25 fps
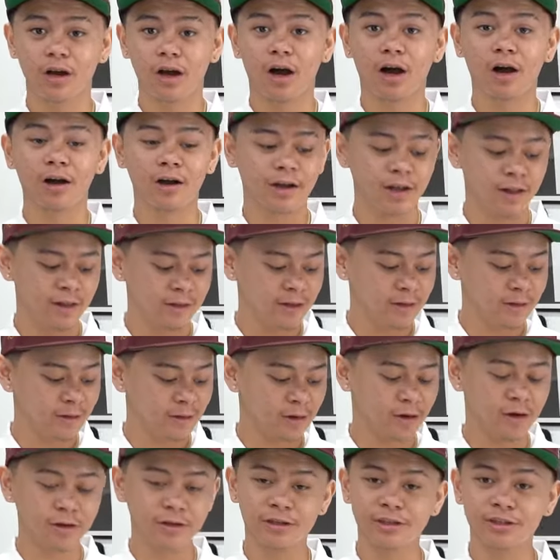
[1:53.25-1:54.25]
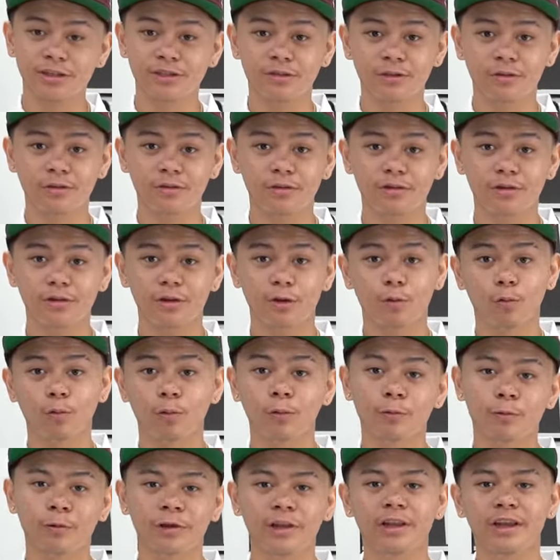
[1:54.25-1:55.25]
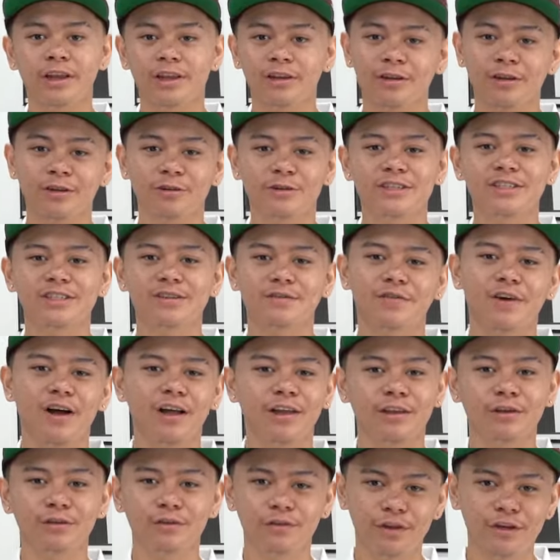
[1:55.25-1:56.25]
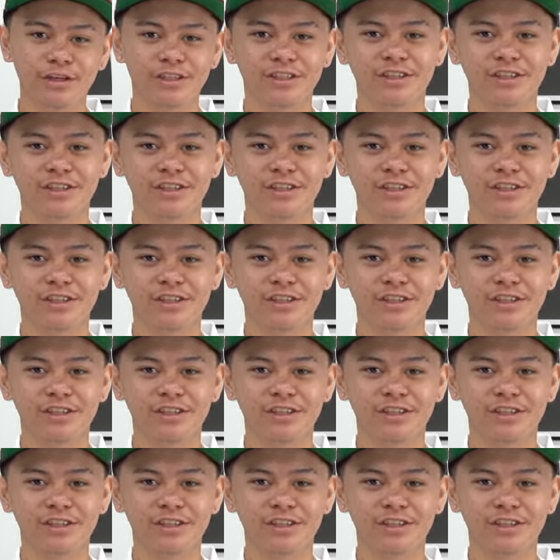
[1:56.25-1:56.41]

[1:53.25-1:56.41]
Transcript: A clean undersole would really increase the value of your